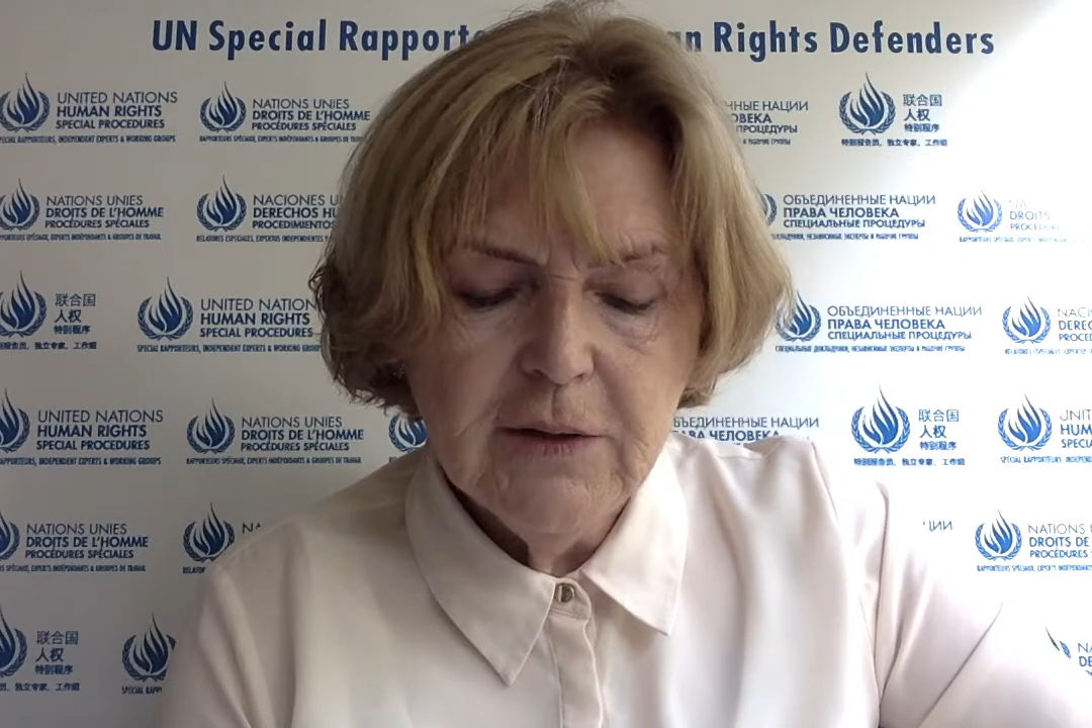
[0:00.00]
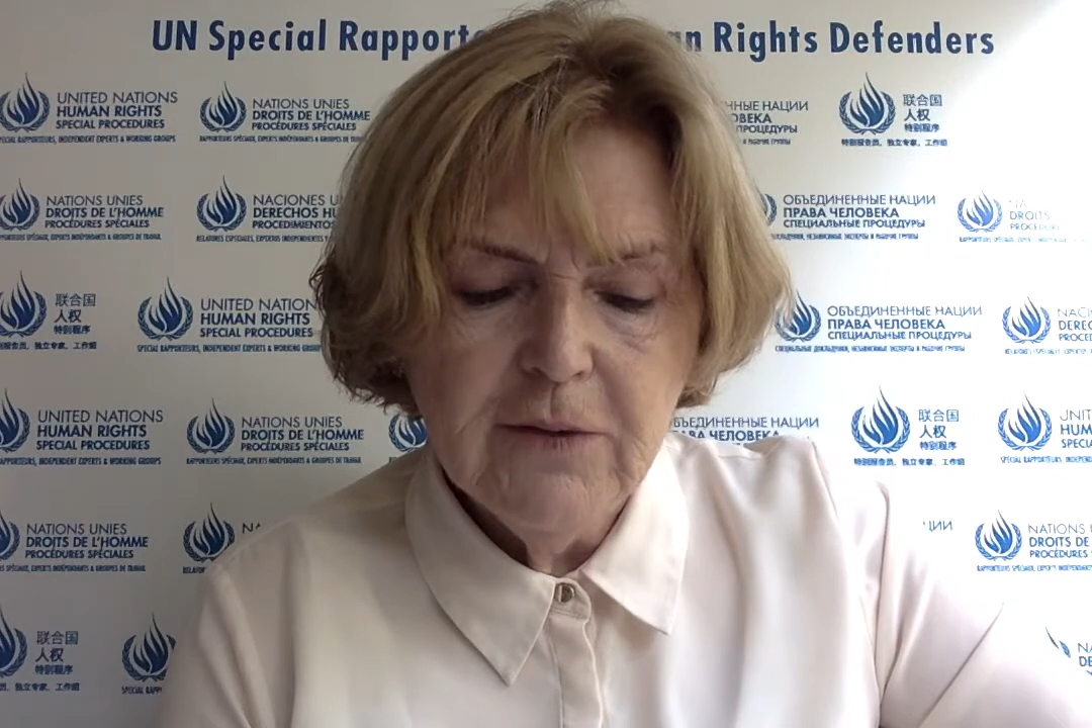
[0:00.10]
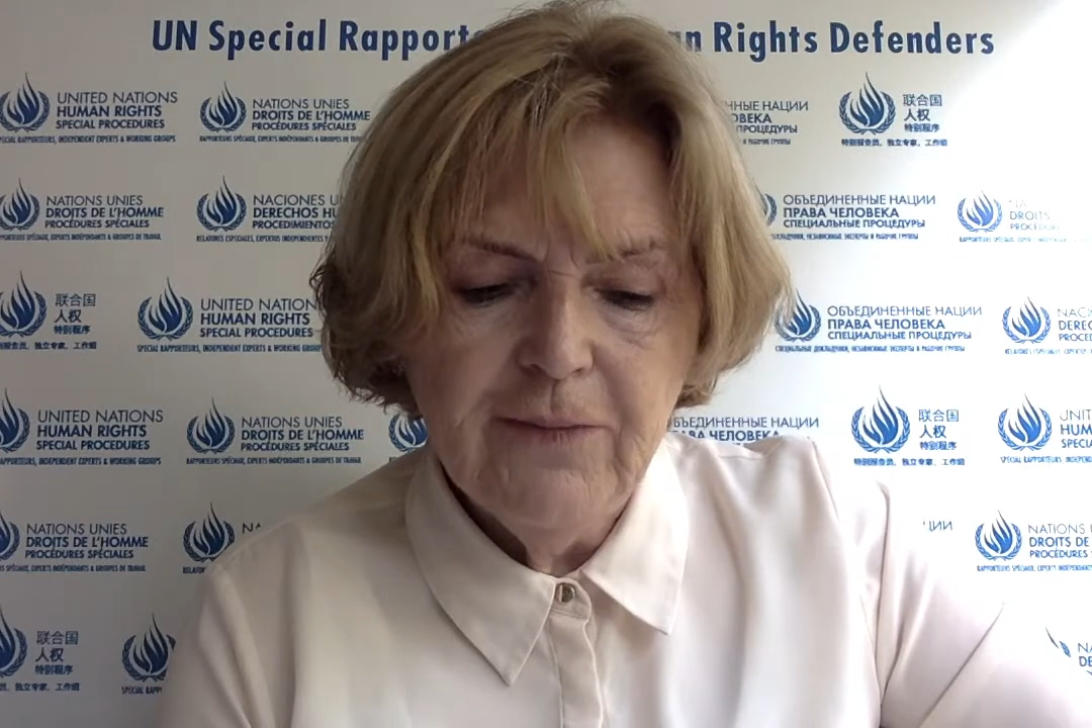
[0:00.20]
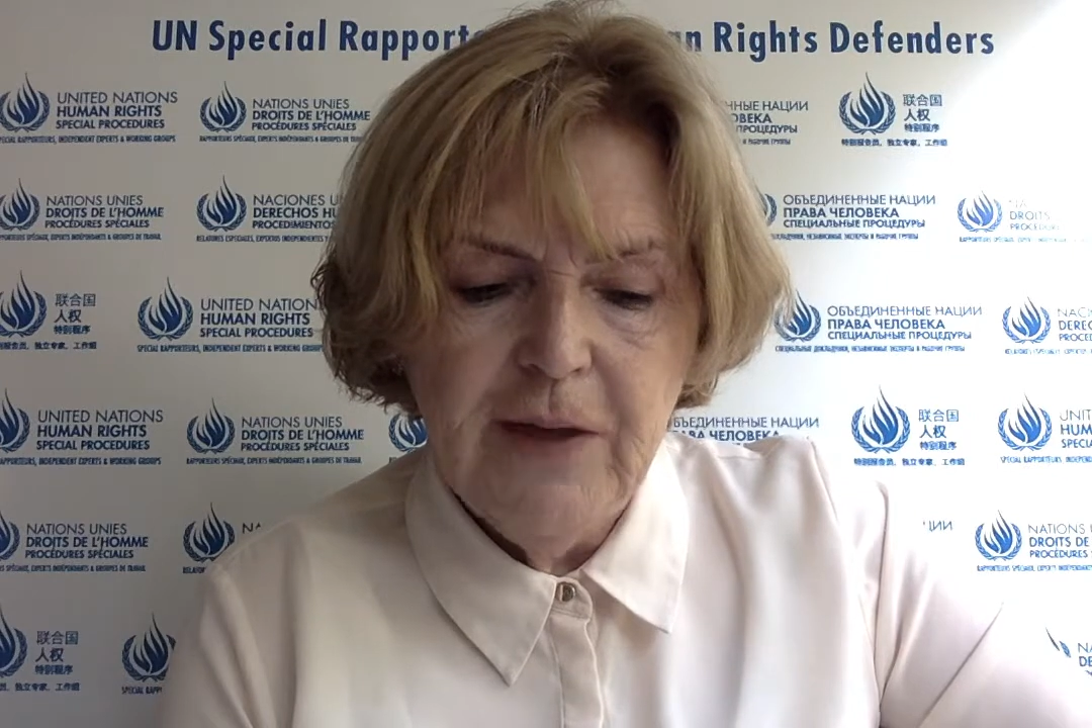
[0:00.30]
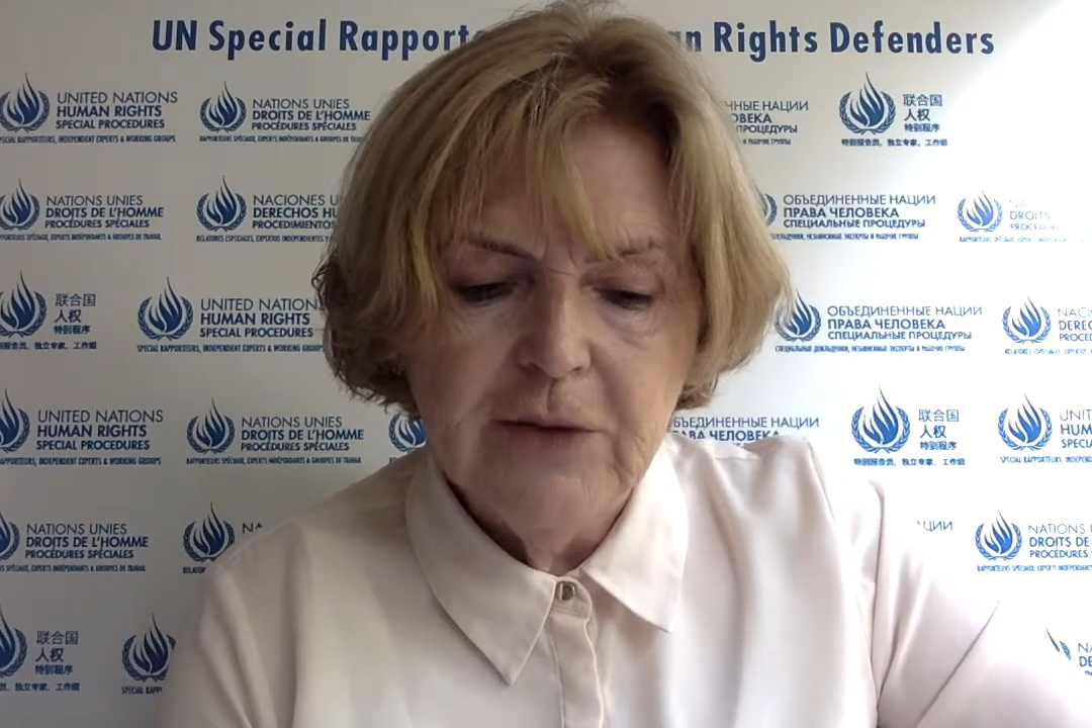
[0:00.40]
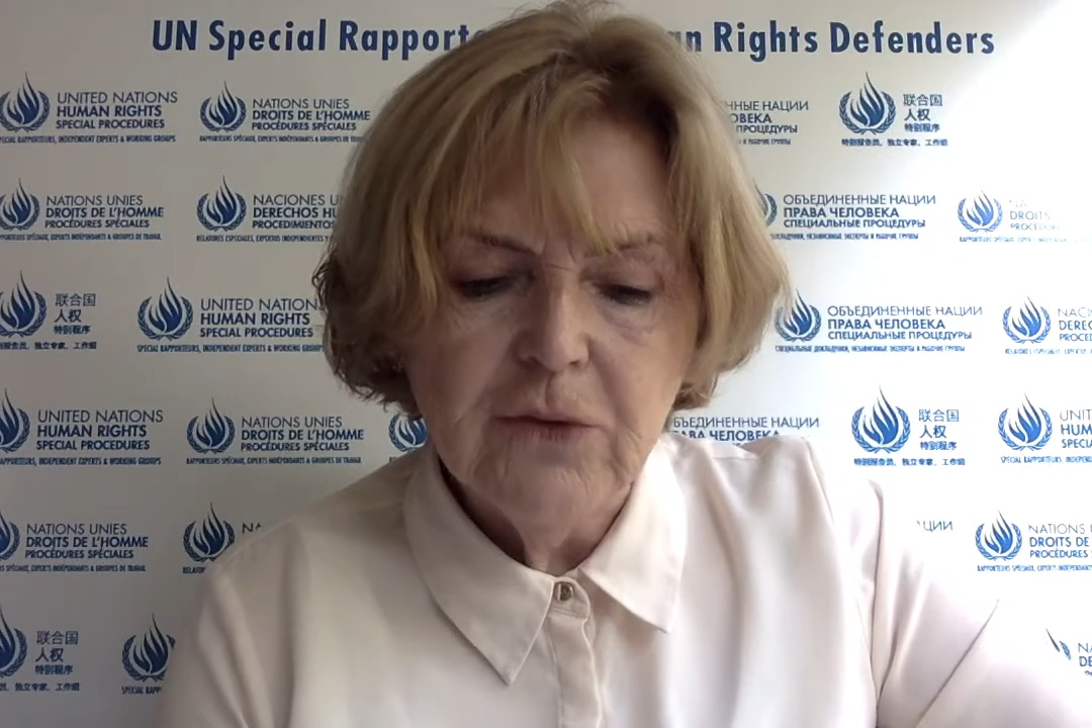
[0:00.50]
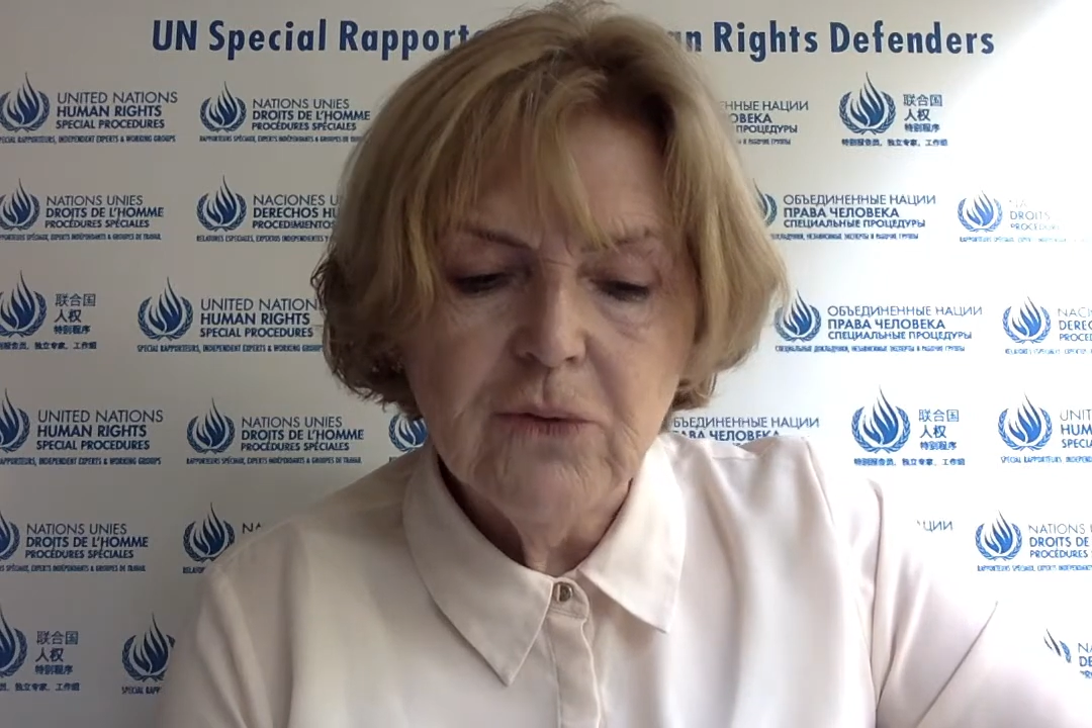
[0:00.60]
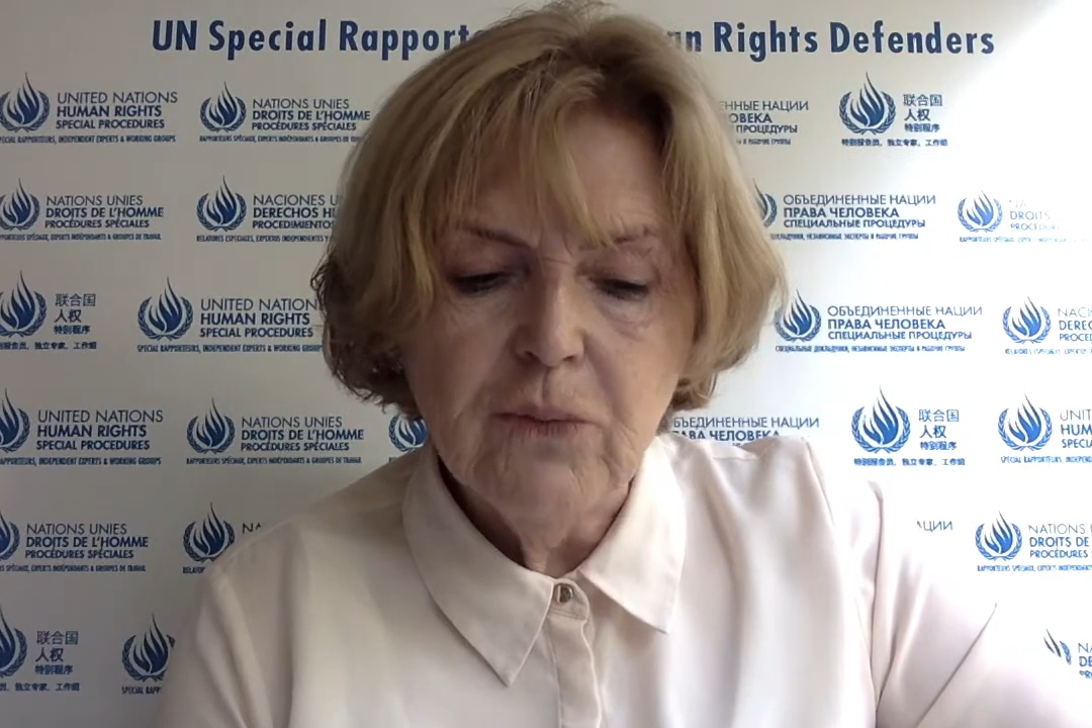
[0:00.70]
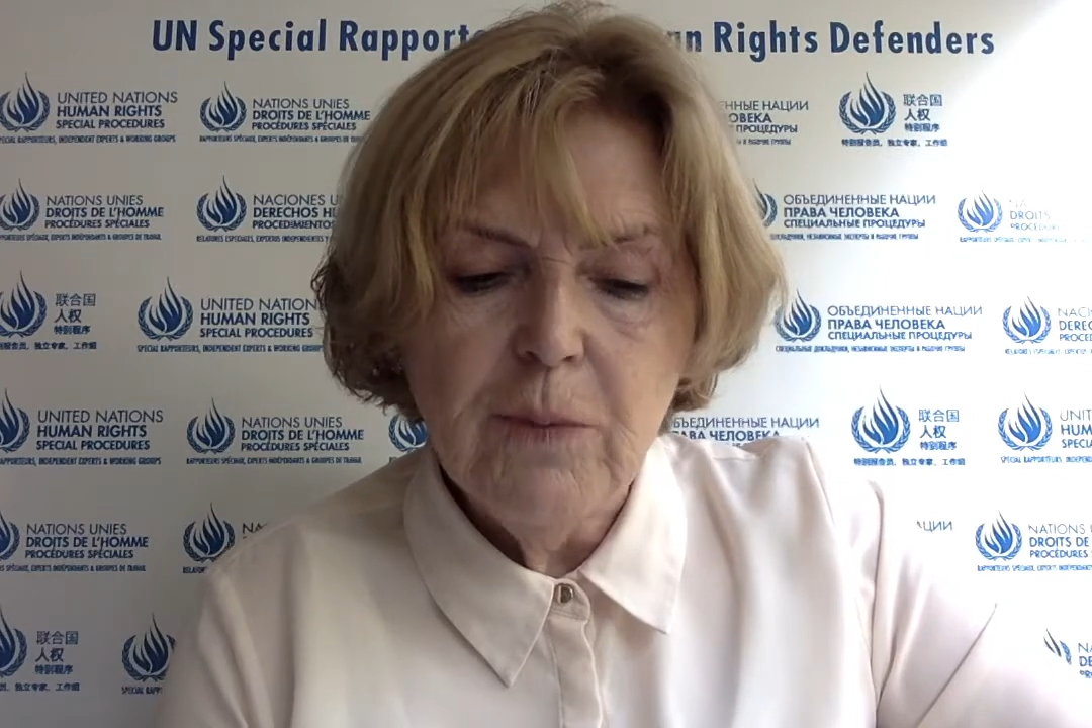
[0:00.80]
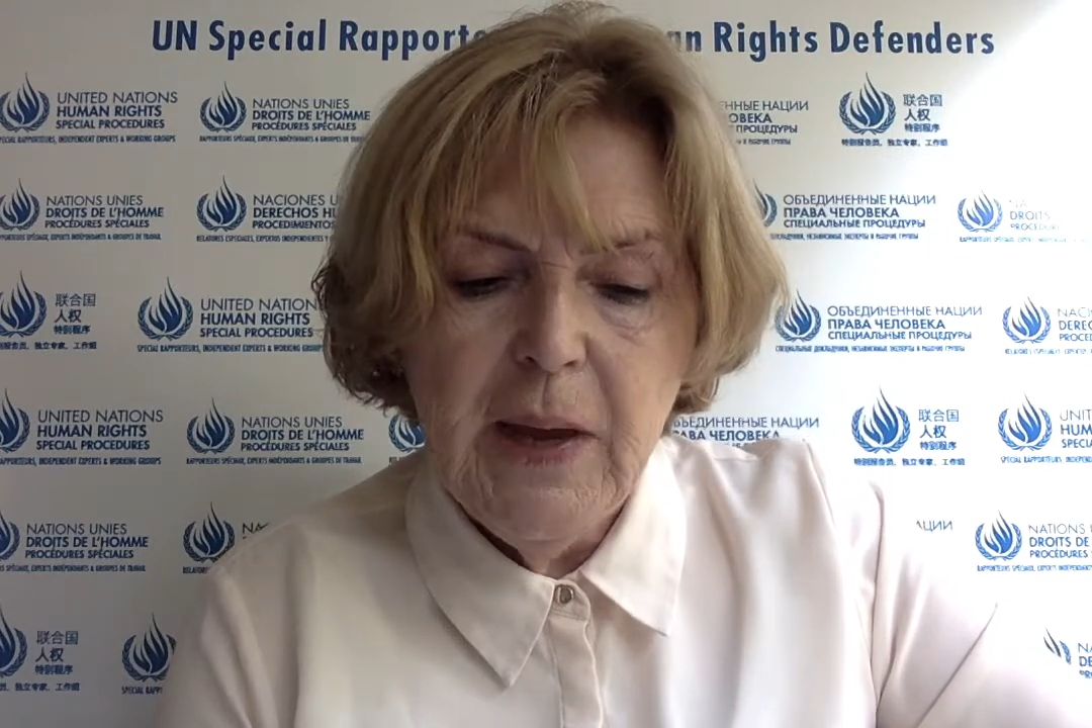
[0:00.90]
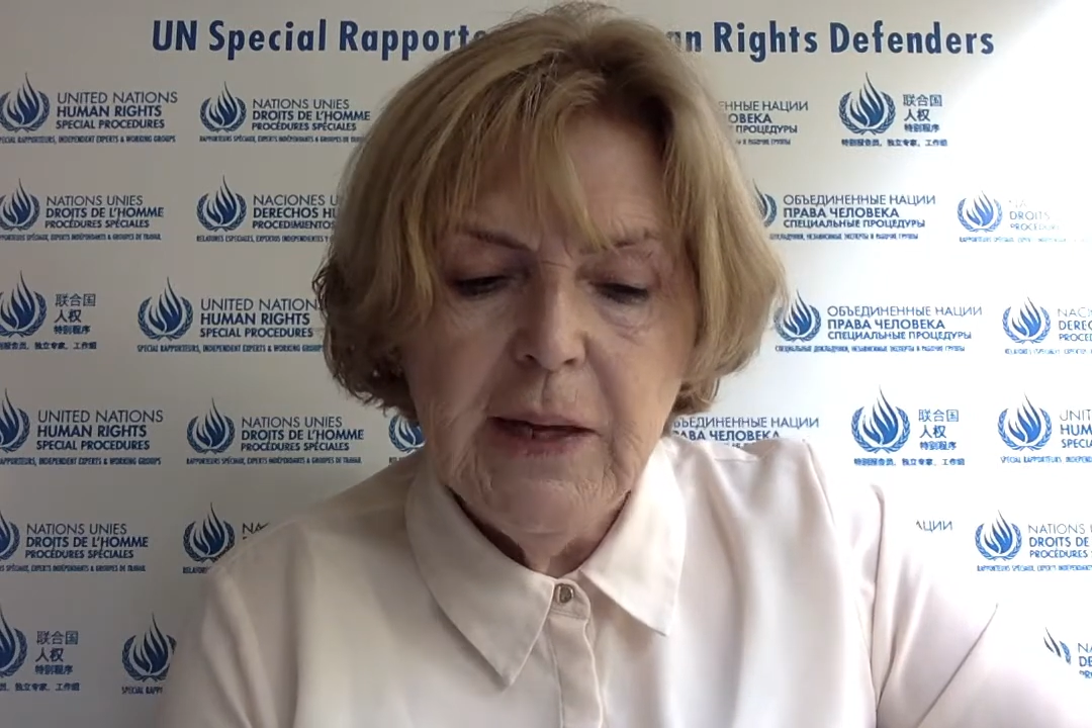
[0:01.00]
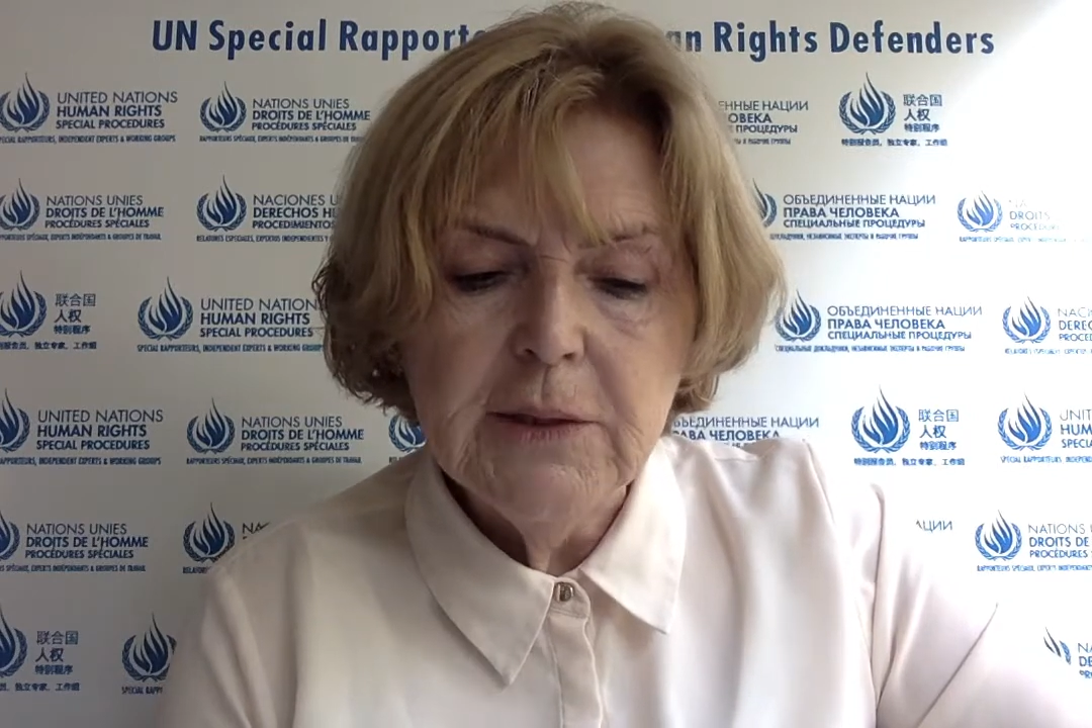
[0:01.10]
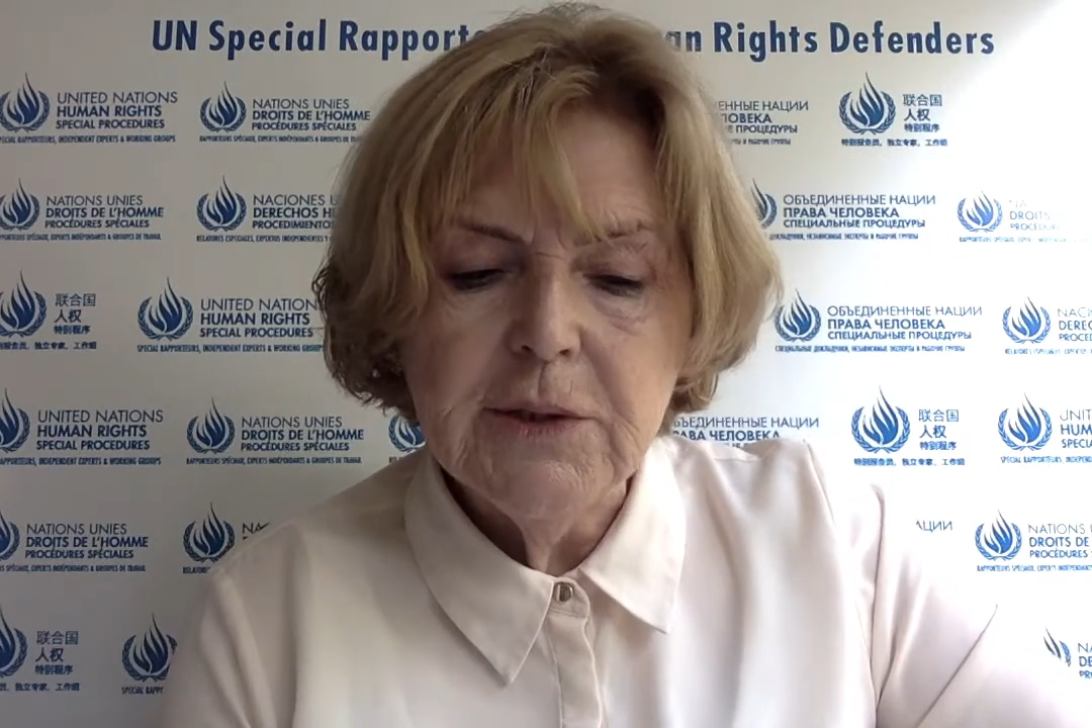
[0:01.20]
defenders remain